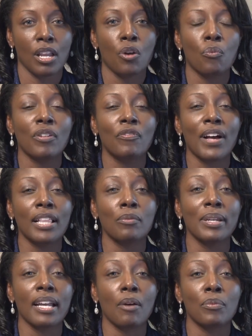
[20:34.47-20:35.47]
When
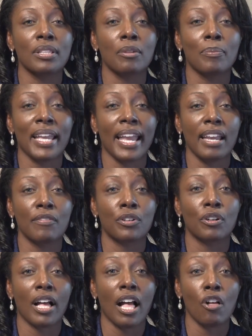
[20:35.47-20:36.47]
following up with the
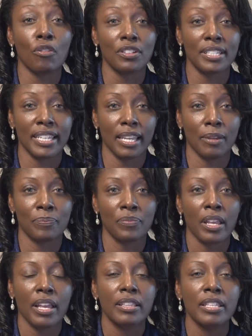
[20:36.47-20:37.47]
behavioral health team,
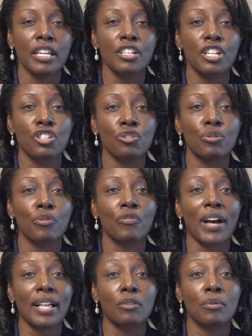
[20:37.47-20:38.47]
the initial
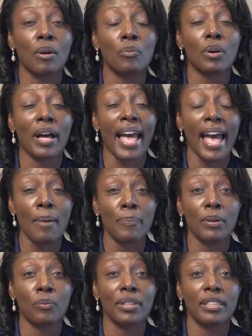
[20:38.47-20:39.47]
follow-up will
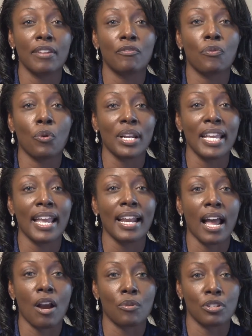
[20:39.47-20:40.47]
happen within 48
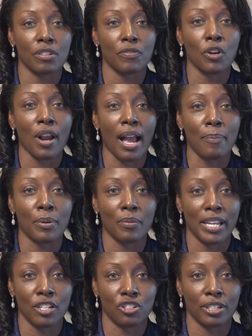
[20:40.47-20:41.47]
hours of your
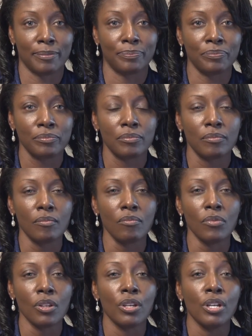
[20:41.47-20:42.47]
operation.
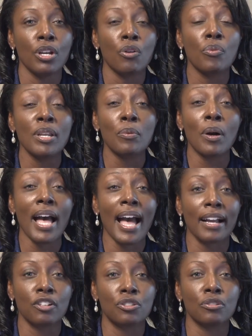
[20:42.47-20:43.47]
We will
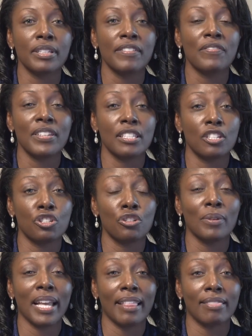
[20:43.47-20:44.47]
actually visit
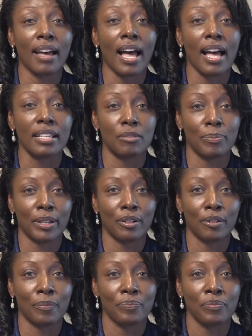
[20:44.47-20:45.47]
you in the hospital.